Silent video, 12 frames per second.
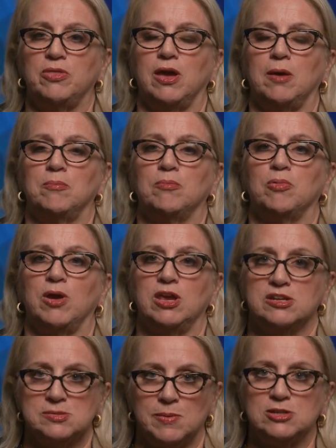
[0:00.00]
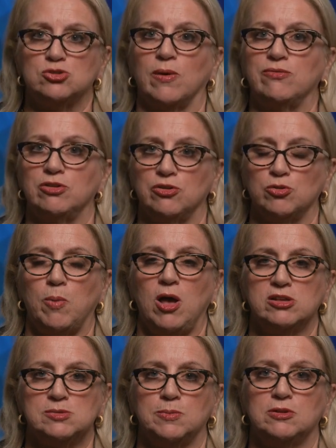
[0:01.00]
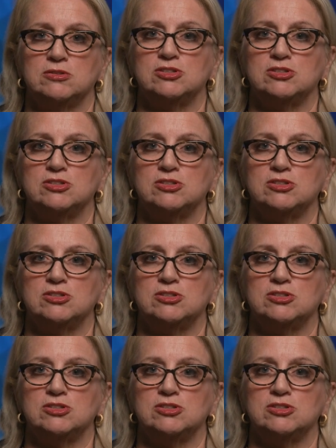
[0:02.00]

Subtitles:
them bring as much revenue as possible